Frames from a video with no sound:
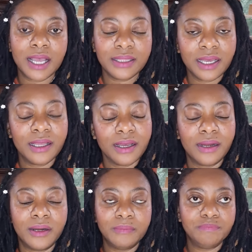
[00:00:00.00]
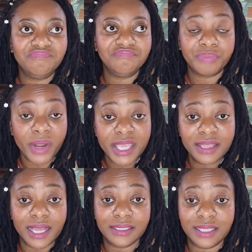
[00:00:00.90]
are breaking,
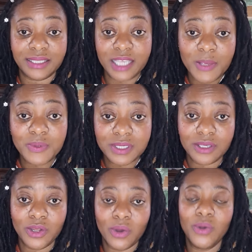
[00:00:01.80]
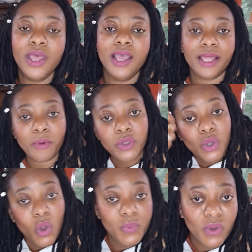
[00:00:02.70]
that the tips, you know, like when you
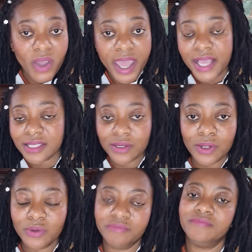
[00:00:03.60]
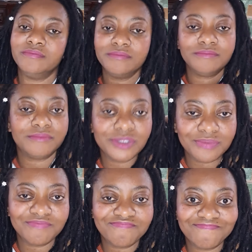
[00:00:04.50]
comb your hair is all.
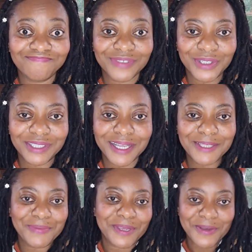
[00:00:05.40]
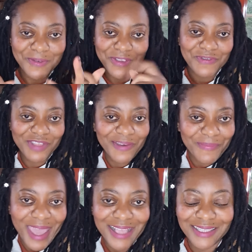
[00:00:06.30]
Contact me and I'll give you the
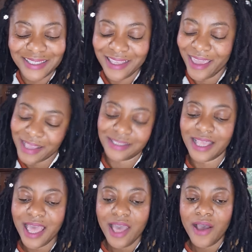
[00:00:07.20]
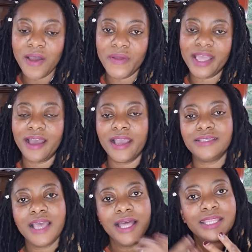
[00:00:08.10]
best. Yes. All right,
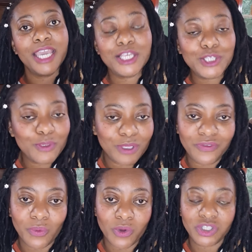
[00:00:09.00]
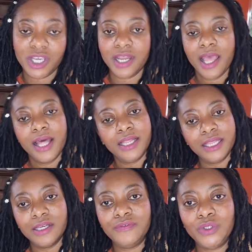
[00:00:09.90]
guys. Thank you so much for watching.
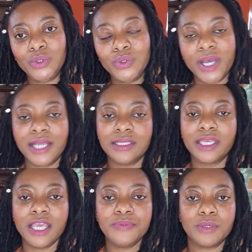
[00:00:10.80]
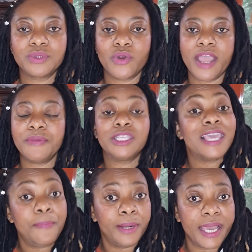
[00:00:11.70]
Love you. And keep subscribing.
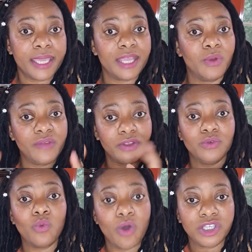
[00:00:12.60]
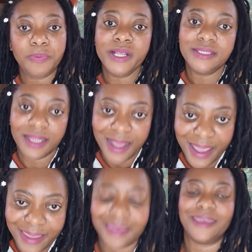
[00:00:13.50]
Keep liking. Whenever you watch, please
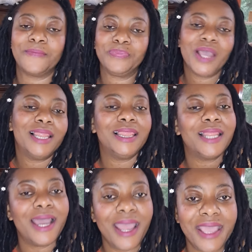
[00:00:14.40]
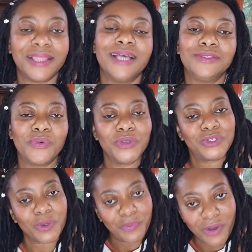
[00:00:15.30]
like. Like. That's the way you
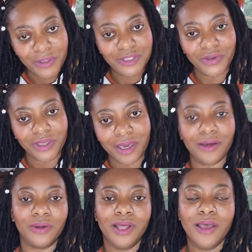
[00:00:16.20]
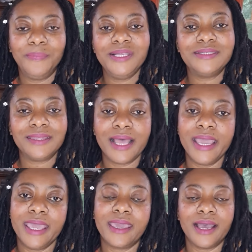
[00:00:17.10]
support your girl. Please
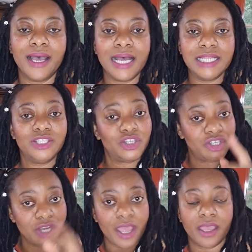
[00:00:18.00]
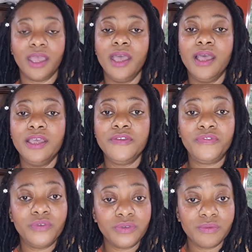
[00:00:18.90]
like and share.
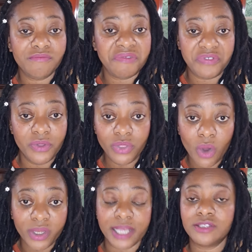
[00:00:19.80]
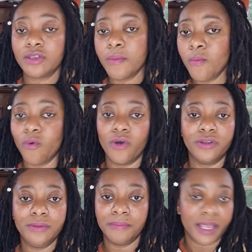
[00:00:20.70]
If you know that
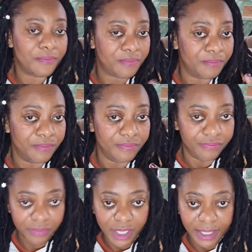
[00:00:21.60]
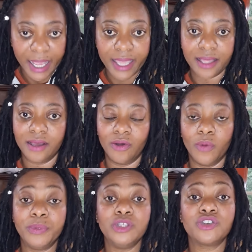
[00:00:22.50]
someone might like
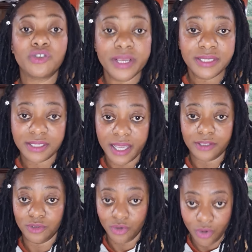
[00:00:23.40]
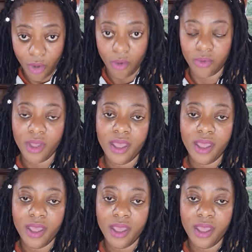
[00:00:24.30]
or be interested to know